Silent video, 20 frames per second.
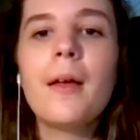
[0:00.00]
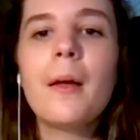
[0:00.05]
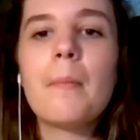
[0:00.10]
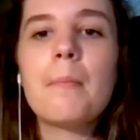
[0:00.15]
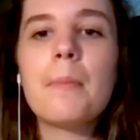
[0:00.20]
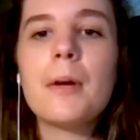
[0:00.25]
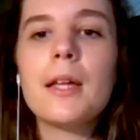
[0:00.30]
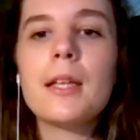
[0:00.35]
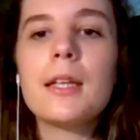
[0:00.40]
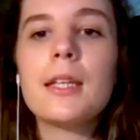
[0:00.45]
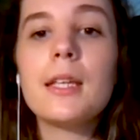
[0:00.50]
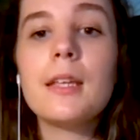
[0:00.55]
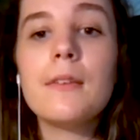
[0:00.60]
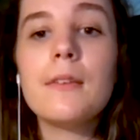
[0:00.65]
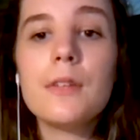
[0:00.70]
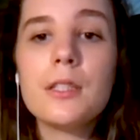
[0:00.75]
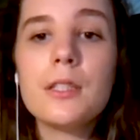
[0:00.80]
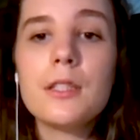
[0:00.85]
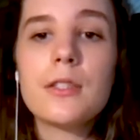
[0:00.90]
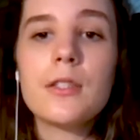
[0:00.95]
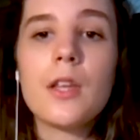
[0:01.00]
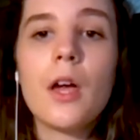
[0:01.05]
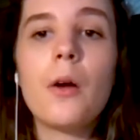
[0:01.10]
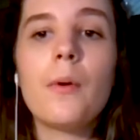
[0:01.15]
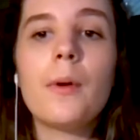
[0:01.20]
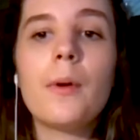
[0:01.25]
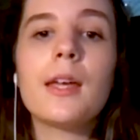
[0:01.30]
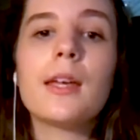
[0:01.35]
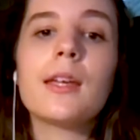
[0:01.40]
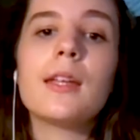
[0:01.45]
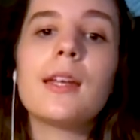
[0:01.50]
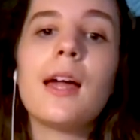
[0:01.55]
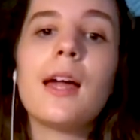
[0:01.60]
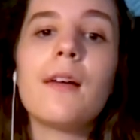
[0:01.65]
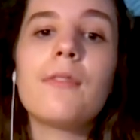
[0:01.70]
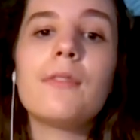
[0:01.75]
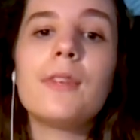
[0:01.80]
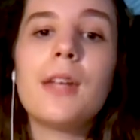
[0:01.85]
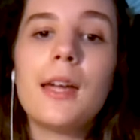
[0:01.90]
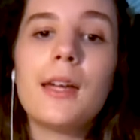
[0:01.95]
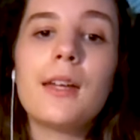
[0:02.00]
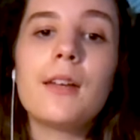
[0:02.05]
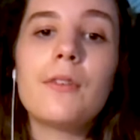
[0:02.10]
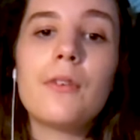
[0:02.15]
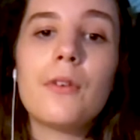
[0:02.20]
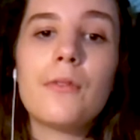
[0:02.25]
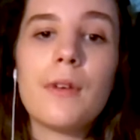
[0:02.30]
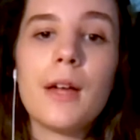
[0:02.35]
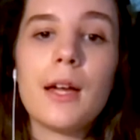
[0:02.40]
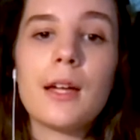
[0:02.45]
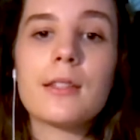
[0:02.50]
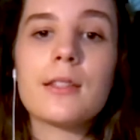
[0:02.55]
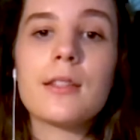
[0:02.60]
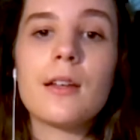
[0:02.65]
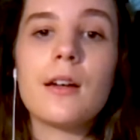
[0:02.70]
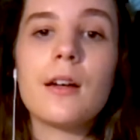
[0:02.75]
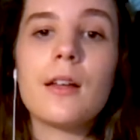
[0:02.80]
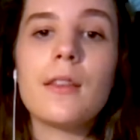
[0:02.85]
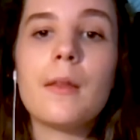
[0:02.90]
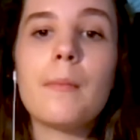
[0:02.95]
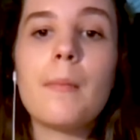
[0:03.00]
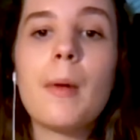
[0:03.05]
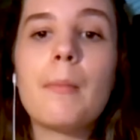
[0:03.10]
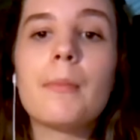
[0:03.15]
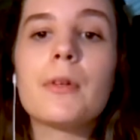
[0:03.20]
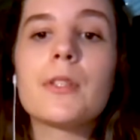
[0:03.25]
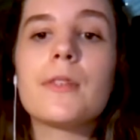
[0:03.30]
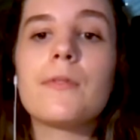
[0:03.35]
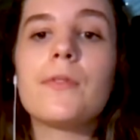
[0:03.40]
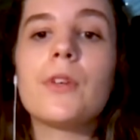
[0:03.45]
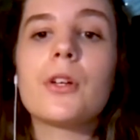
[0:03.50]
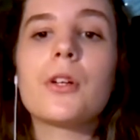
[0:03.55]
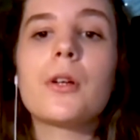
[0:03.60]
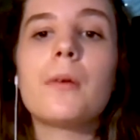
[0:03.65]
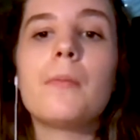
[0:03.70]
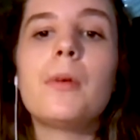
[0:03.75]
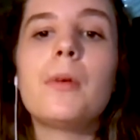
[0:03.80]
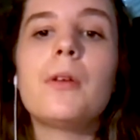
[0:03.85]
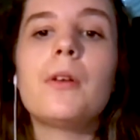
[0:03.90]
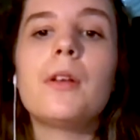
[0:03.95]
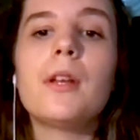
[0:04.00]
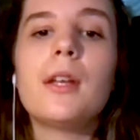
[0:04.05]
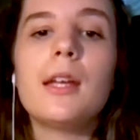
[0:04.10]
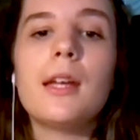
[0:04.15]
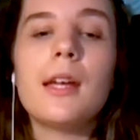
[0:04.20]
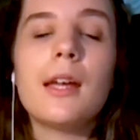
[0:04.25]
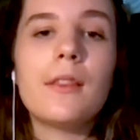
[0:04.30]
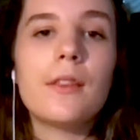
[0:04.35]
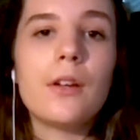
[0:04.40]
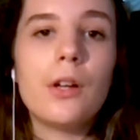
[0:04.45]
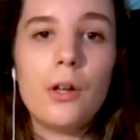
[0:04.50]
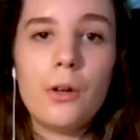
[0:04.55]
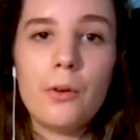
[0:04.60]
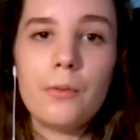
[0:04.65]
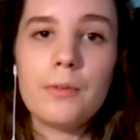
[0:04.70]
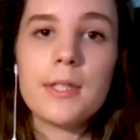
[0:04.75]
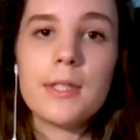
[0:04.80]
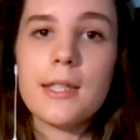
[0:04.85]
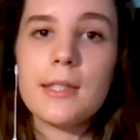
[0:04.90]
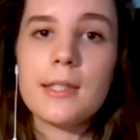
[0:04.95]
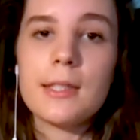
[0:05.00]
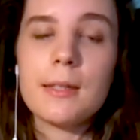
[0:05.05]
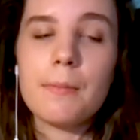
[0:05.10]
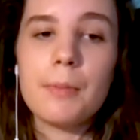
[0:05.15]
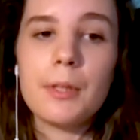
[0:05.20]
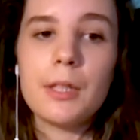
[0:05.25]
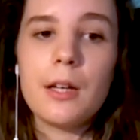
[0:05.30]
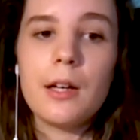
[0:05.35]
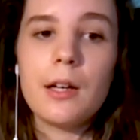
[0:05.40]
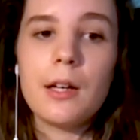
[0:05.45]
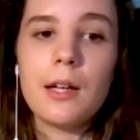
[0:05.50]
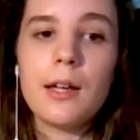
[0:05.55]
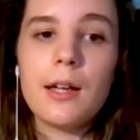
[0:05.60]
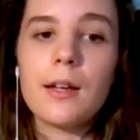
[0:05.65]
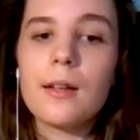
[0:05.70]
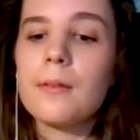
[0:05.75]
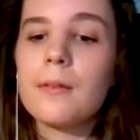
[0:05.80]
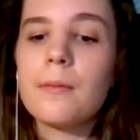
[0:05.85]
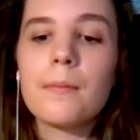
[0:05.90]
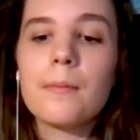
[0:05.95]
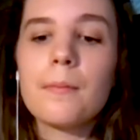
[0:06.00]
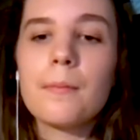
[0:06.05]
but even so, it can have negative effects on the members of your community and their own sense of belonging.